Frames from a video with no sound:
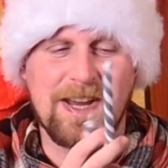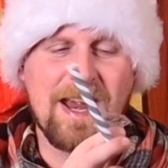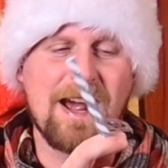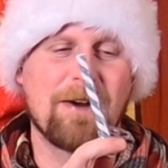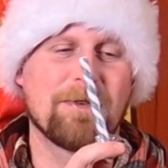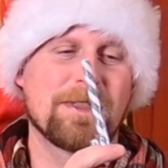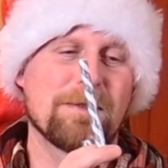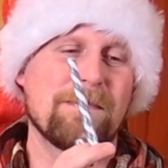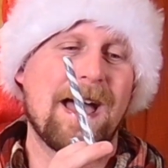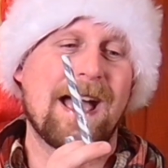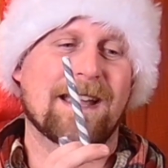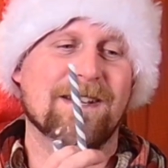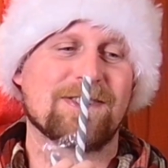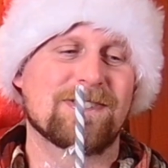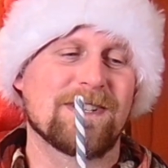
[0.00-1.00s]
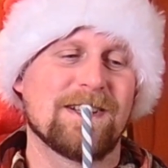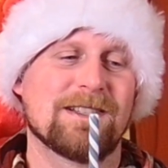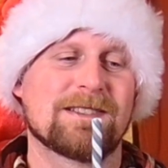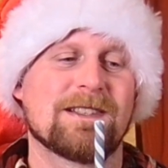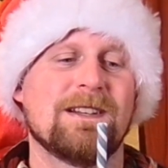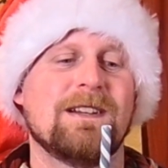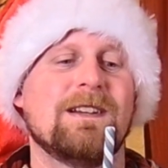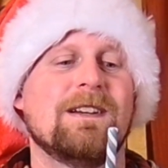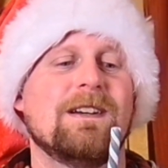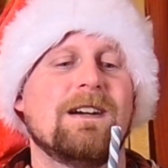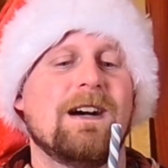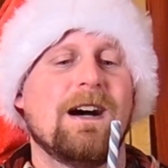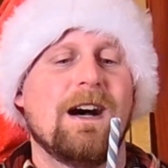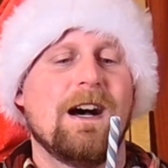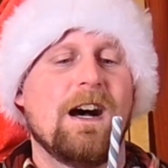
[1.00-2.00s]
Down with the mac and cheese.
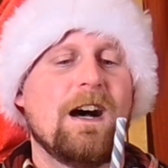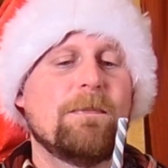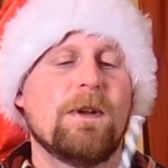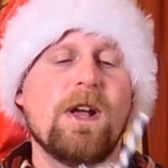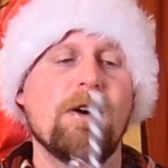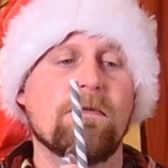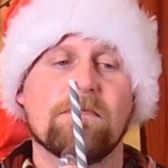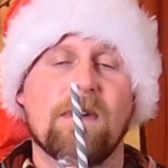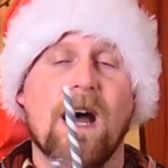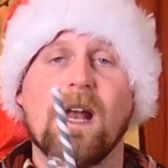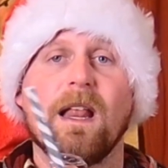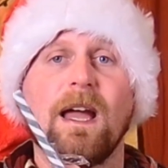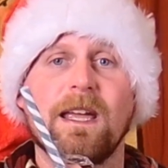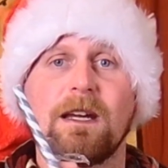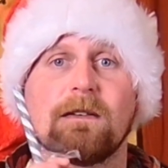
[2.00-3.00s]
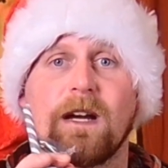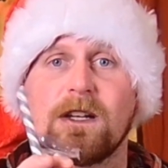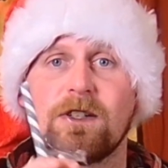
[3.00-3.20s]
Uh, but no, I like it. I